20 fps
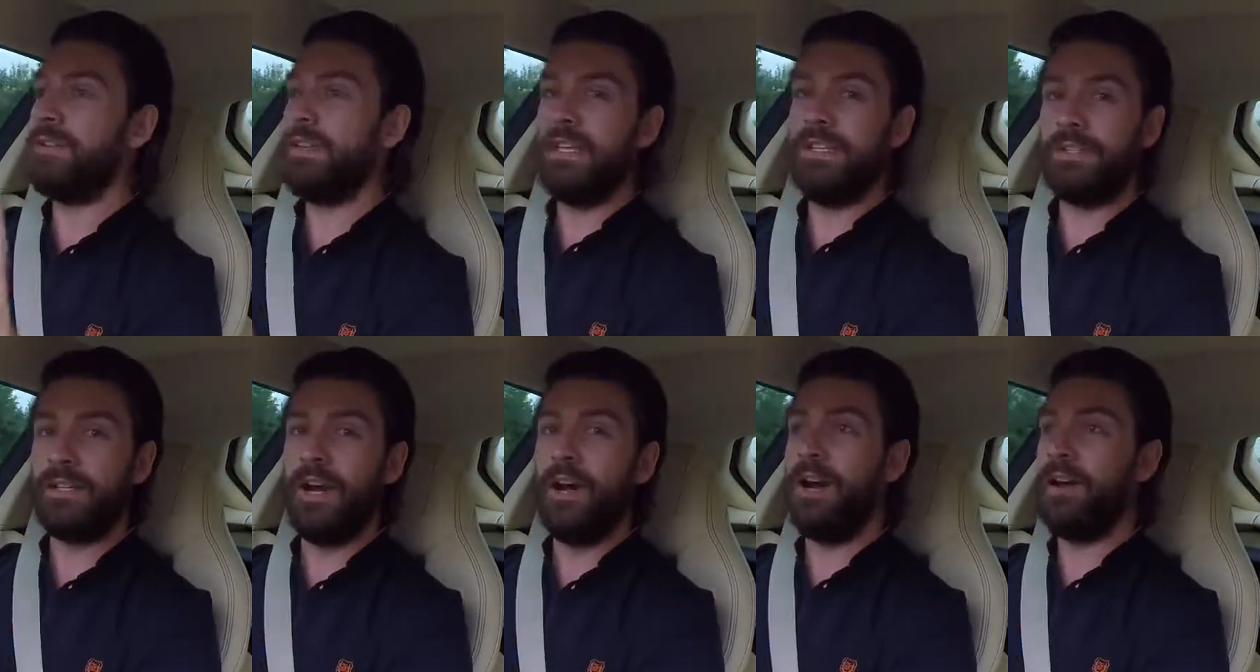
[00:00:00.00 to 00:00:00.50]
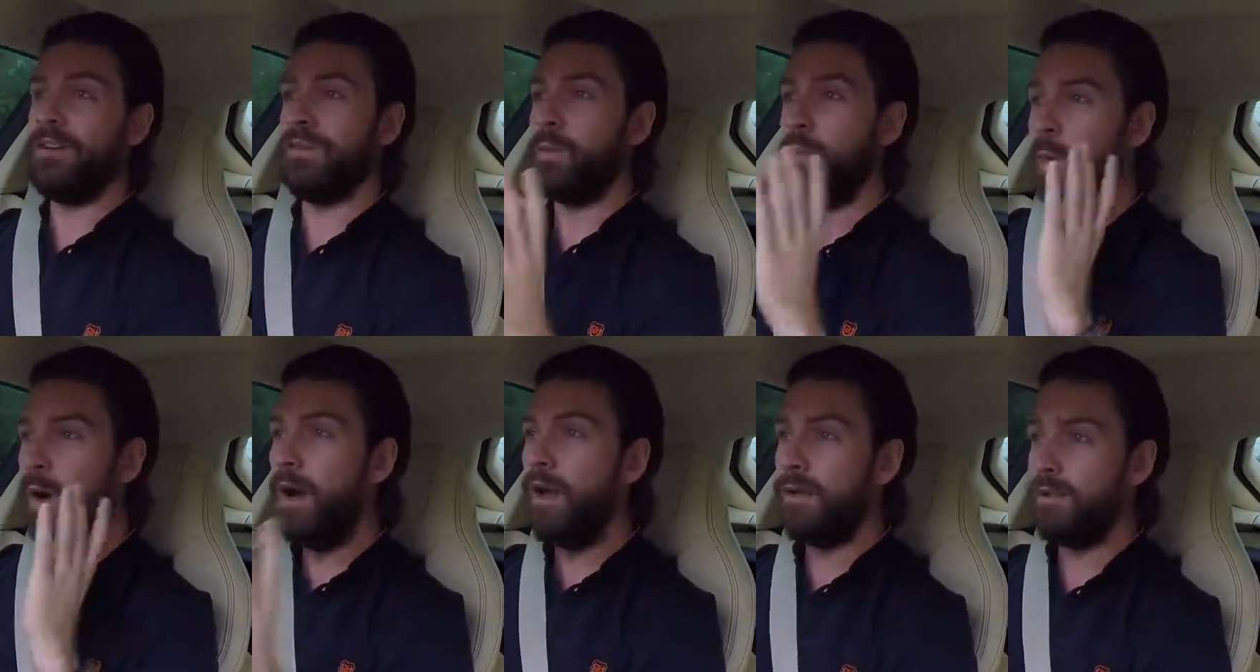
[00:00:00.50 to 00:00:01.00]
of these cars
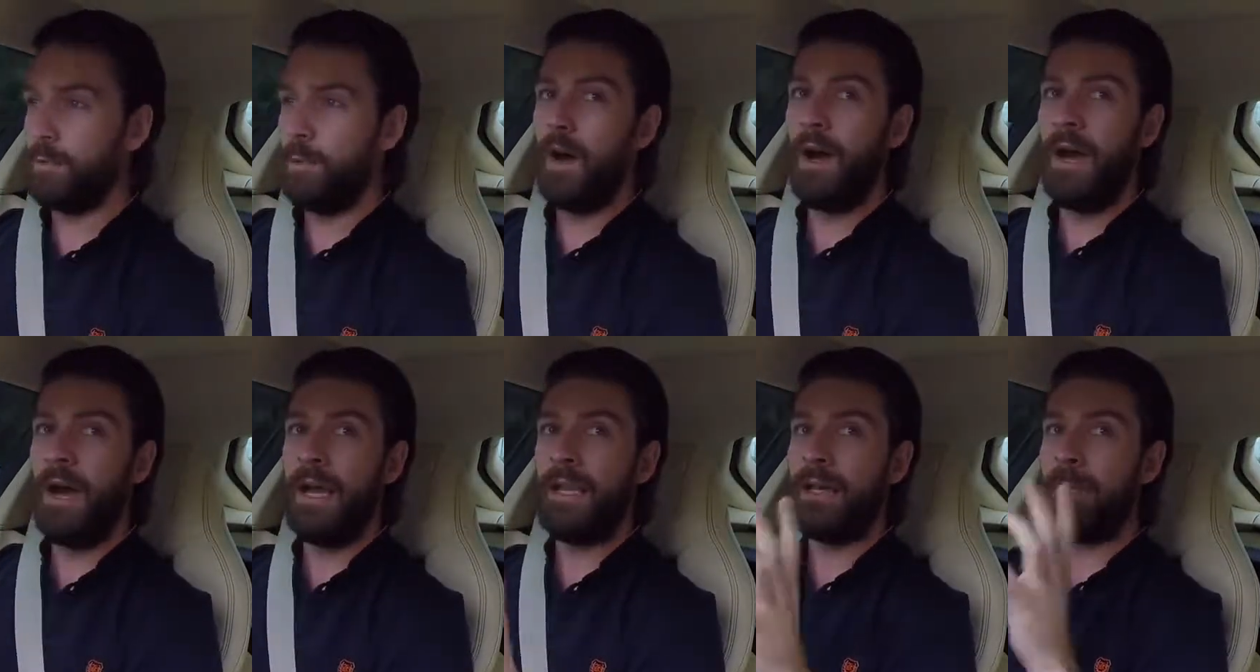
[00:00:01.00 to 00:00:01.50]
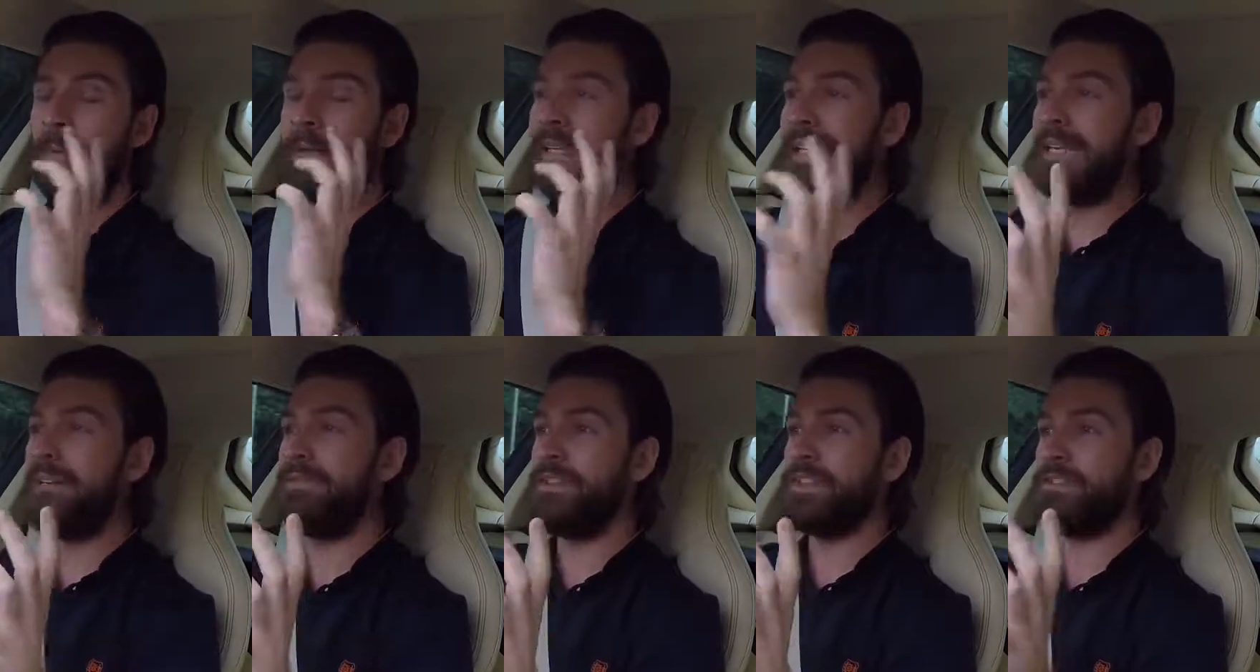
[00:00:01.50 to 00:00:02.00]
worldwide. I
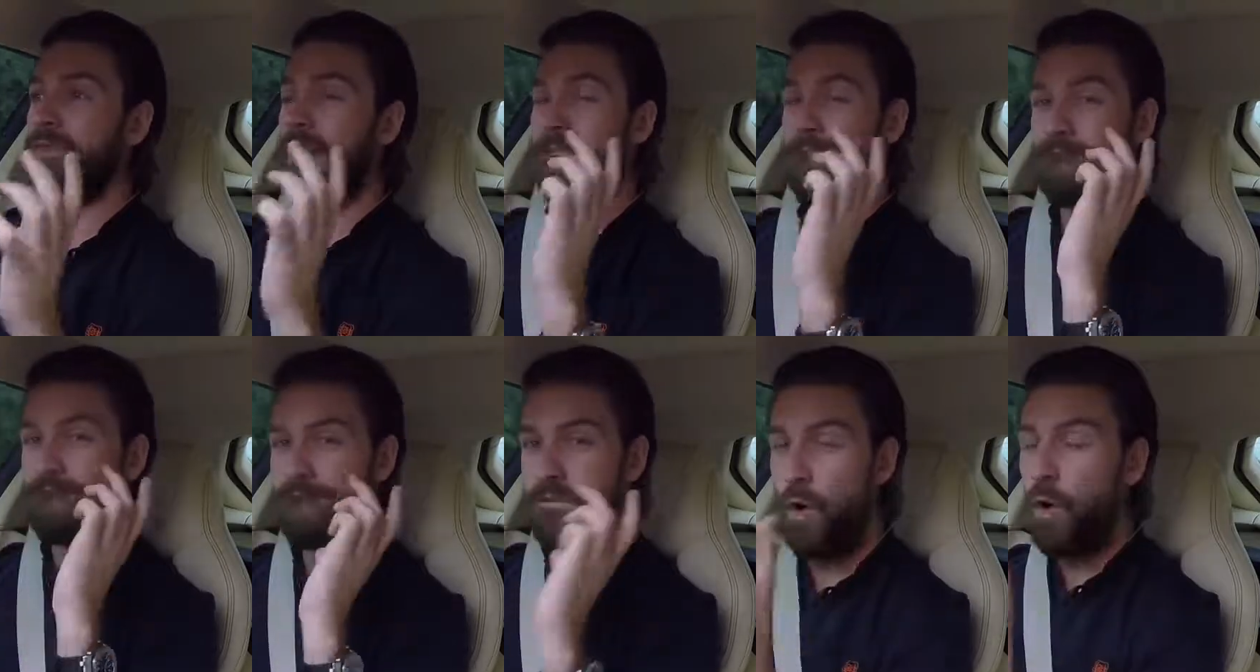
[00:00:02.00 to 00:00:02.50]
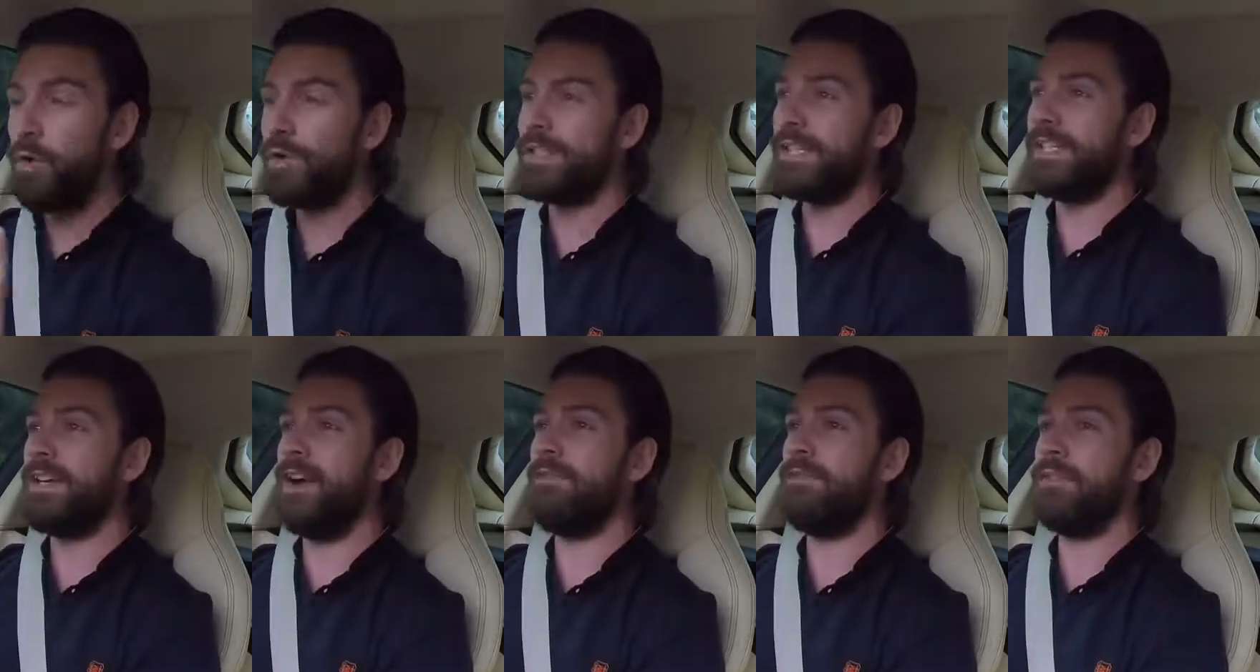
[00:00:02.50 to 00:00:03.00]
believe there's around
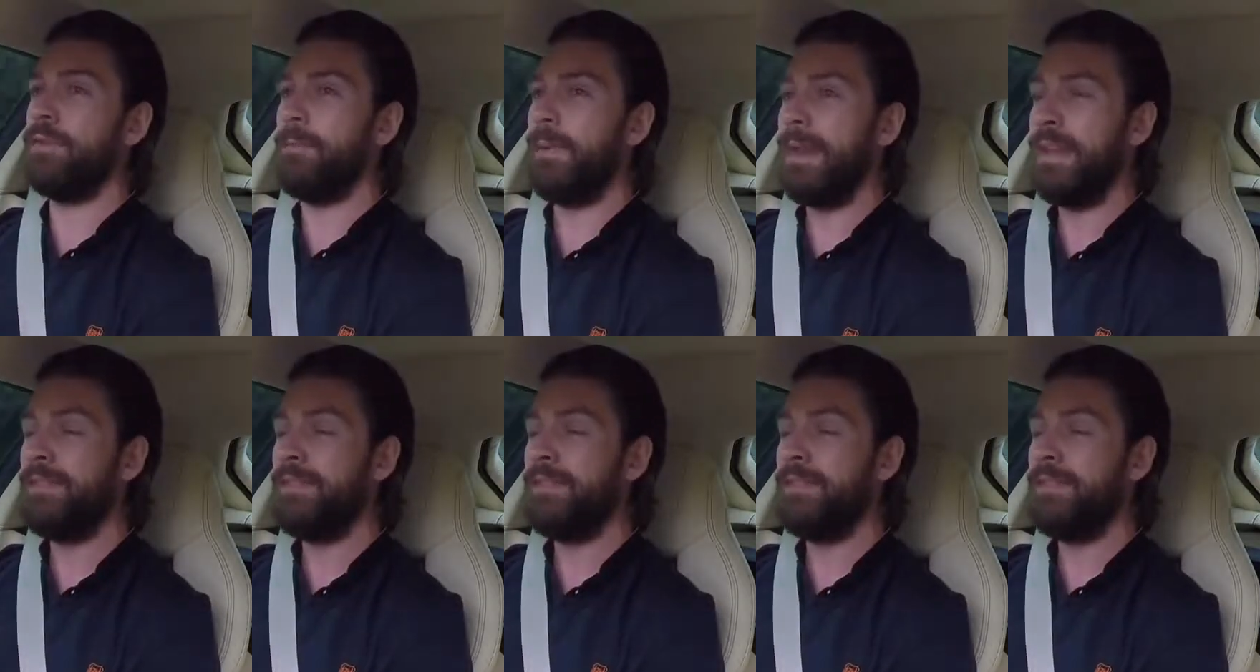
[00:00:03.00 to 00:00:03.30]
40 of them